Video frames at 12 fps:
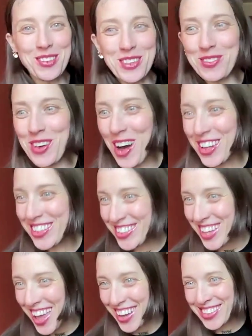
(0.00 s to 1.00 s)
We've got
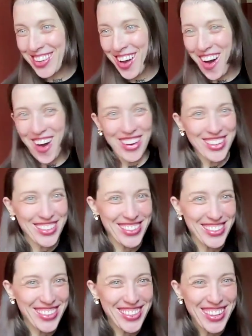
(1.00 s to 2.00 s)
TikTok,
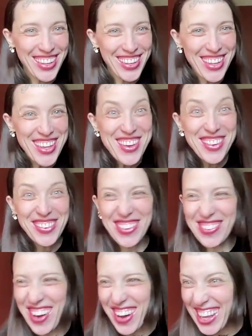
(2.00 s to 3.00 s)

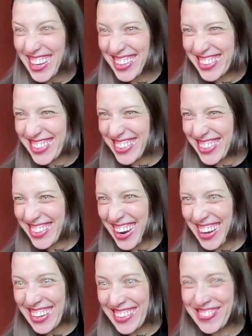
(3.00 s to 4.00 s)
we've got
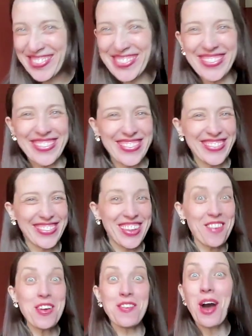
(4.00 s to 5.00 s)
Instagram,
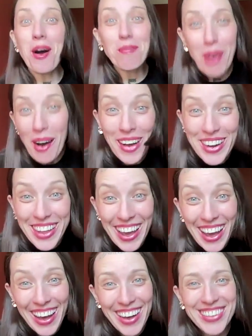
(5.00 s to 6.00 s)
we've got
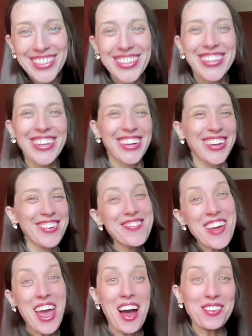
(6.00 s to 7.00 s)
podcast,
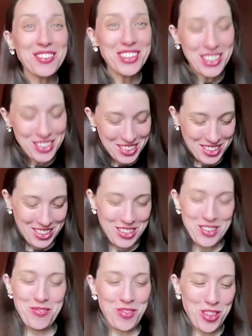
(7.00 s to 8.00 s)
we have
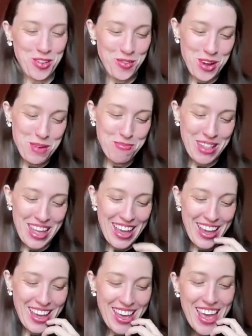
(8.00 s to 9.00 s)
YouTube for the
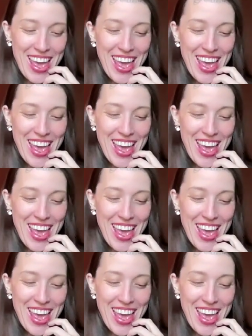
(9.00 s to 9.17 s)
replay,